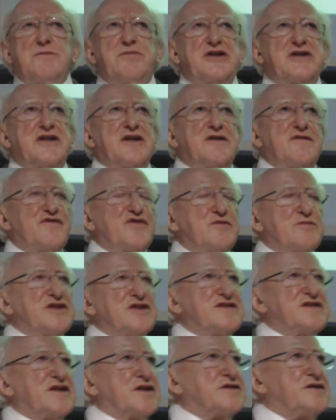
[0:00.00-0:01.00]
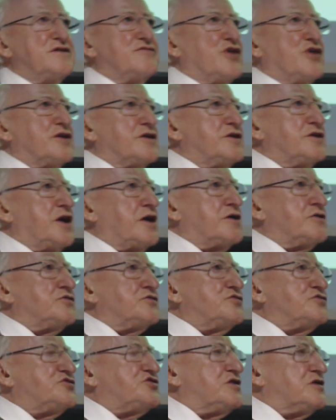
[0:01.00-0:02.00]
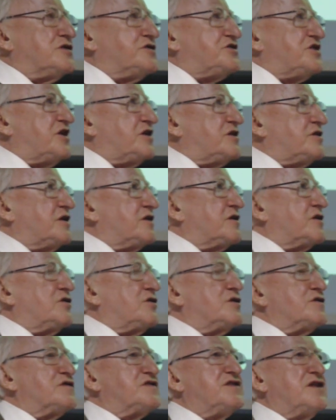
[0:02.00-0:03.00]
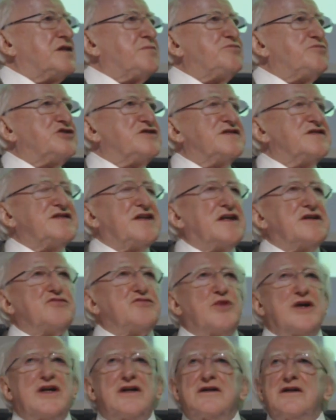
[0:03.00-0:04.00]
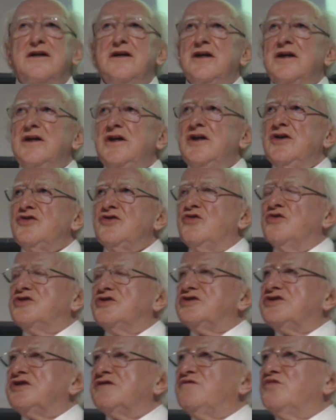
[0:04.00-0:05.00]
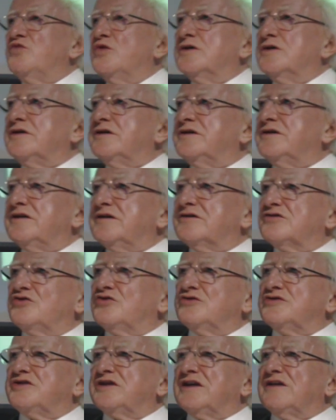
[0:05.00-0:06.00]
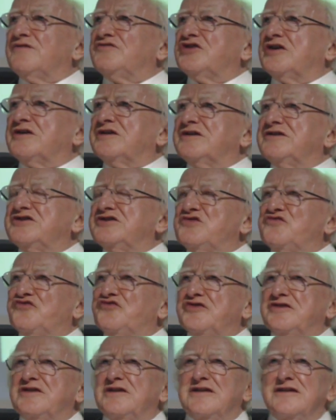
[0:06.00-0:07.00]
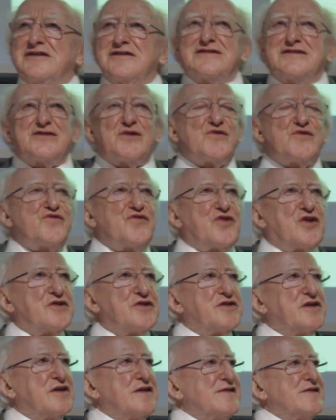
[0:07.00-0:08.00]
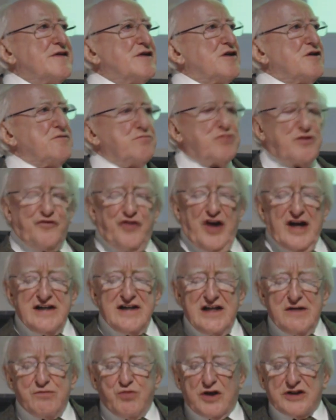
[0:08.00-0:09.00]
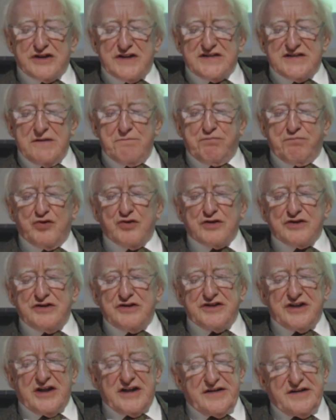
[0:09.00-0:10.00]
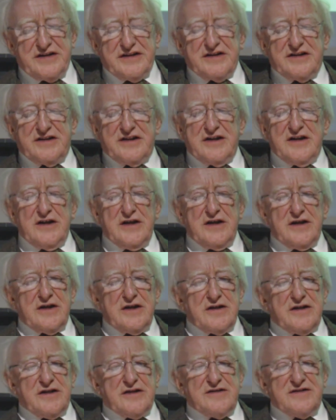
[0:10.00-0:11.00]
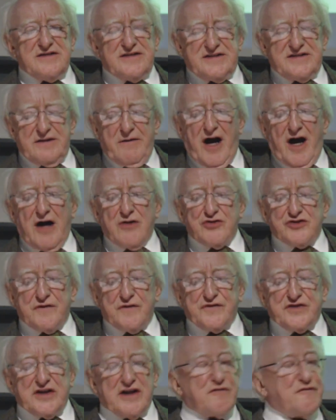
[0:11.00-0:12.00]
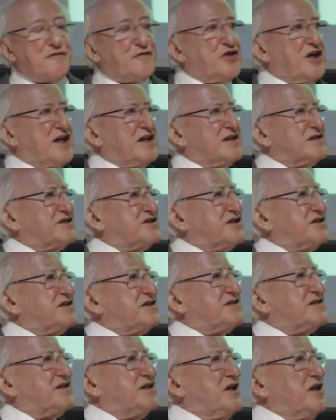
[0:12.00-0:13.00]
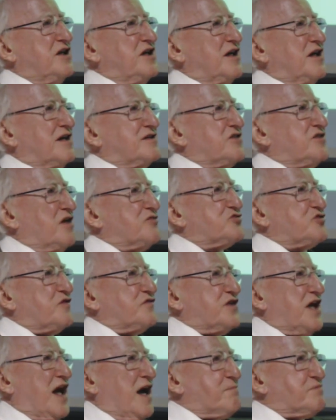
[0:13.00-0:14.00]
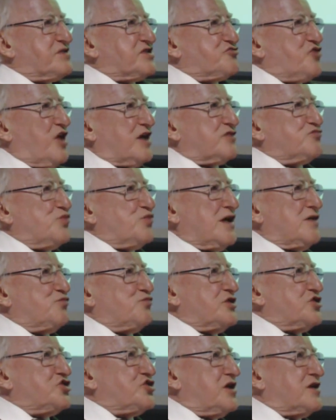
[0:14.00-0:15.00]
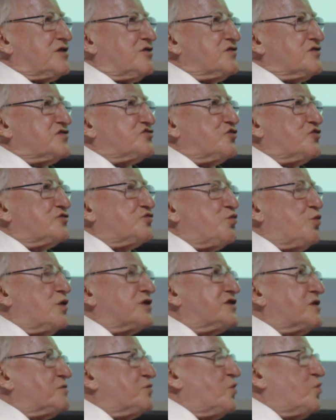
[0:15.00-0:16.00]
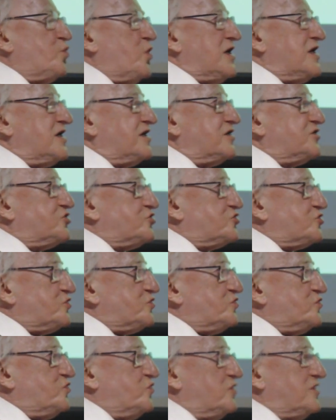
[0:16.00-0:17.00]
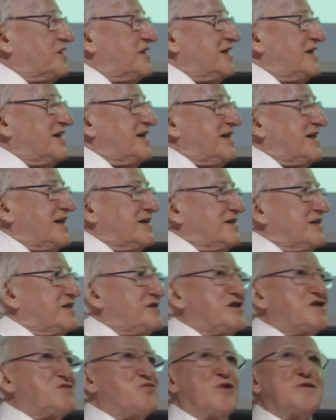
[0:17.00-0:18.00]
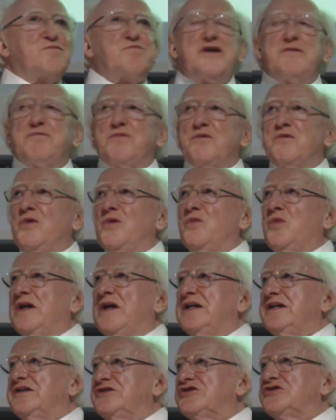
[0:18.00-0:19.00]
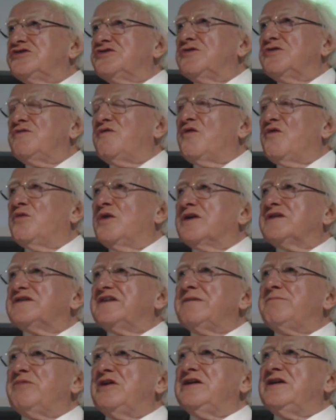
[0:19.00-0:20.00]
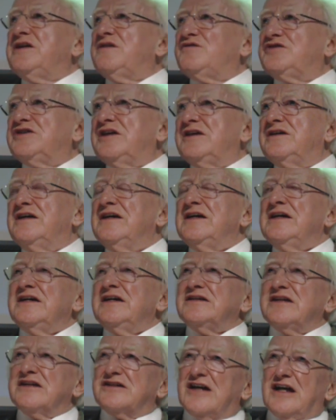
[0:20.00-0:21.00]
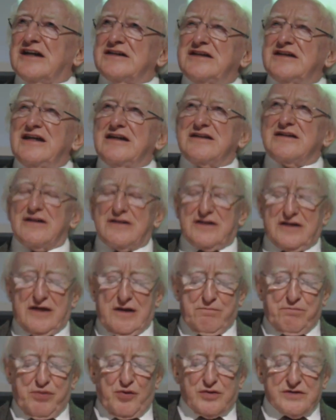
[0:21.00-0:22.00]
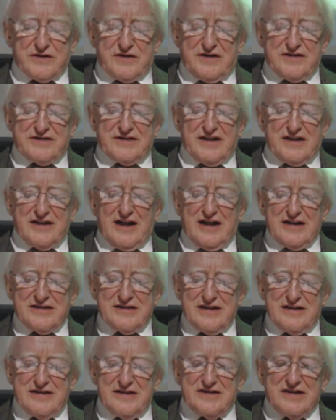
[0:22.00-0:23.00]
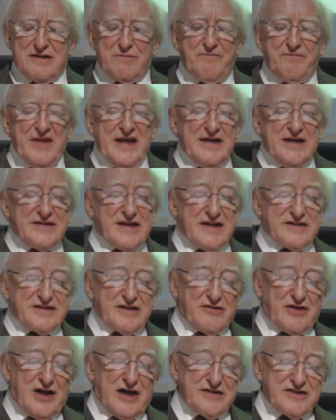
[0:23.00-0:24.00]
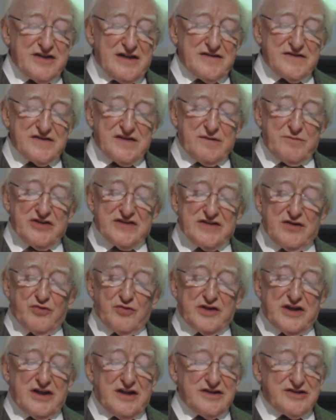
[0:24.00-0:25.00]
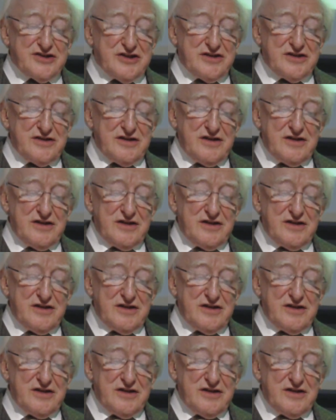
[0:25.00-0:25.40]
begin from a certain rather narrow utilitarian concept and said, well, could it have won, and could they have done it differently, and so forth. But frankly, what is important, I think, is out of their frailties and out of the abstract way in which they construct what they were willing to do. And it is what people were willing to do for what they believed in that I think that their idealism is located.